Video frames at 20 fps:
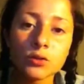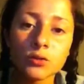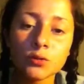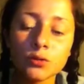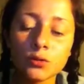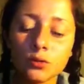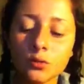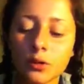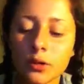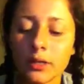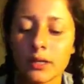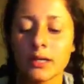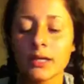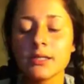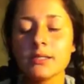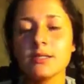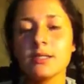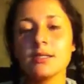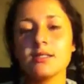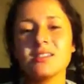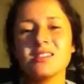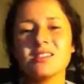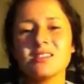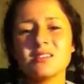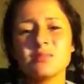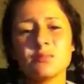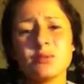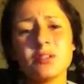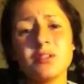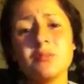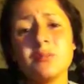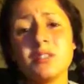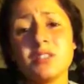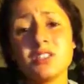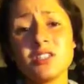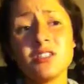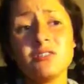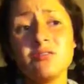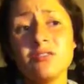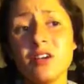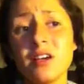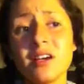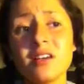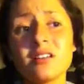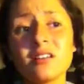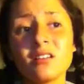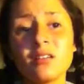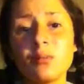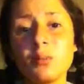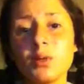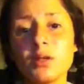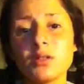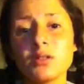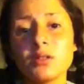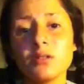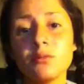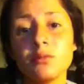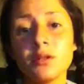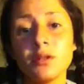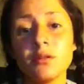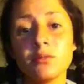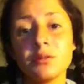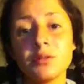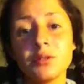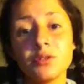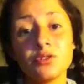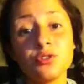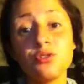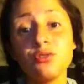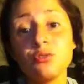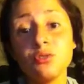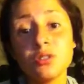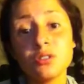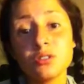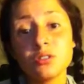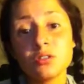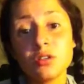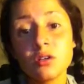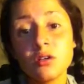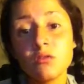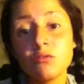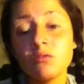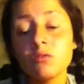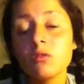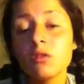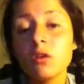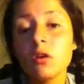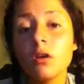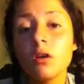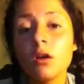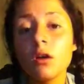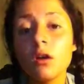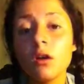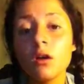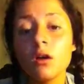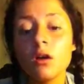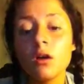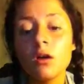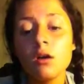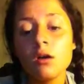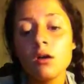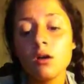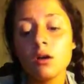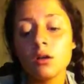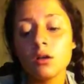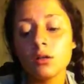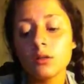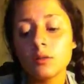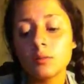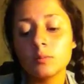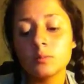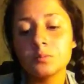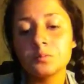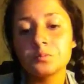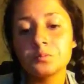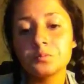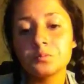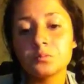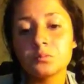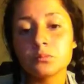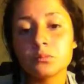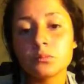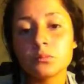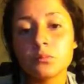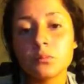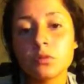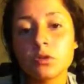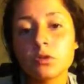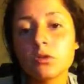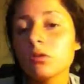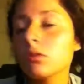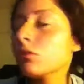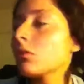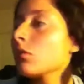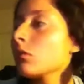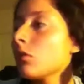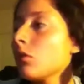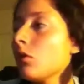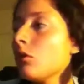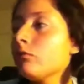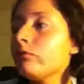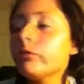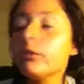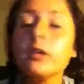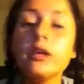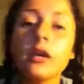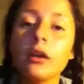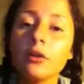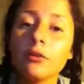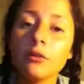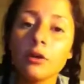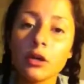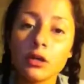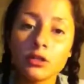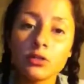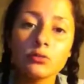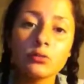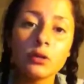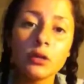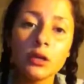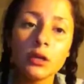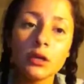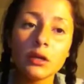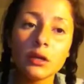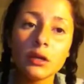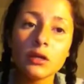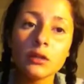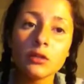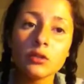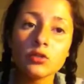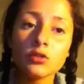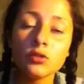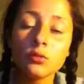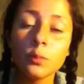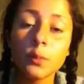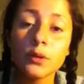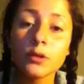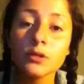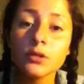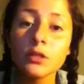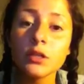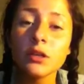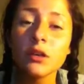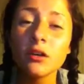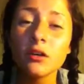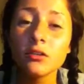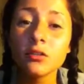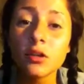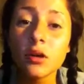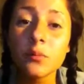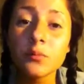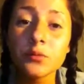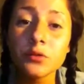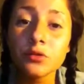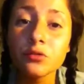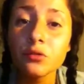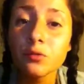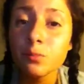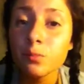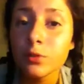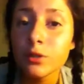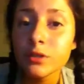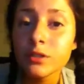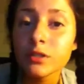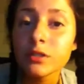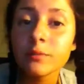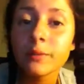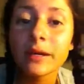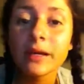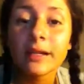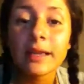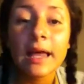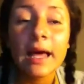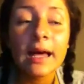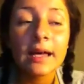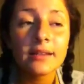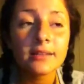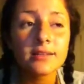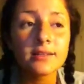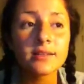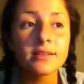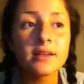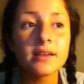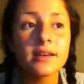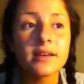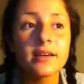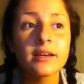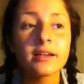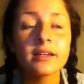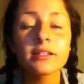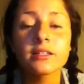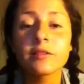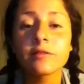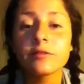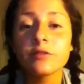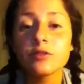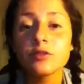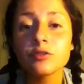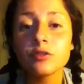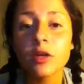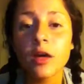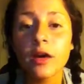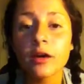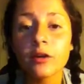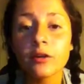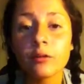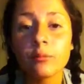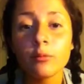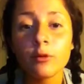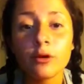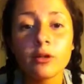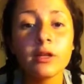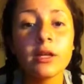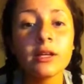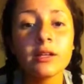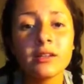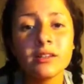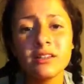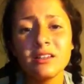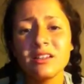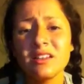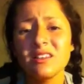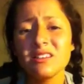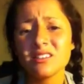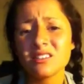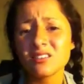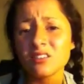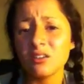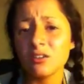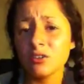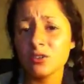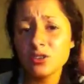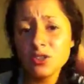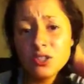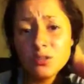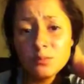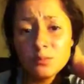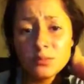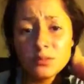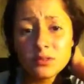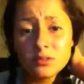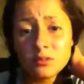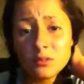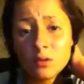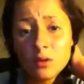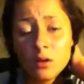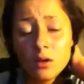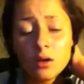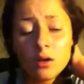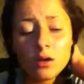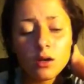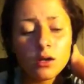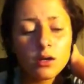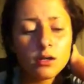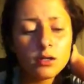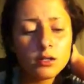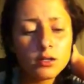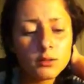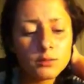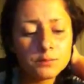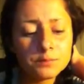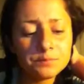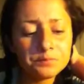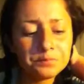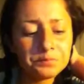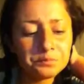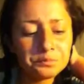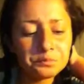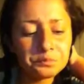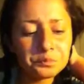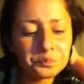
I guess that's pretty much it for academics and what I want to do and stuff. Um, hopefully I graduate in the 2% top 2% of my class because if you do that you're more likely to get scholarships. Um,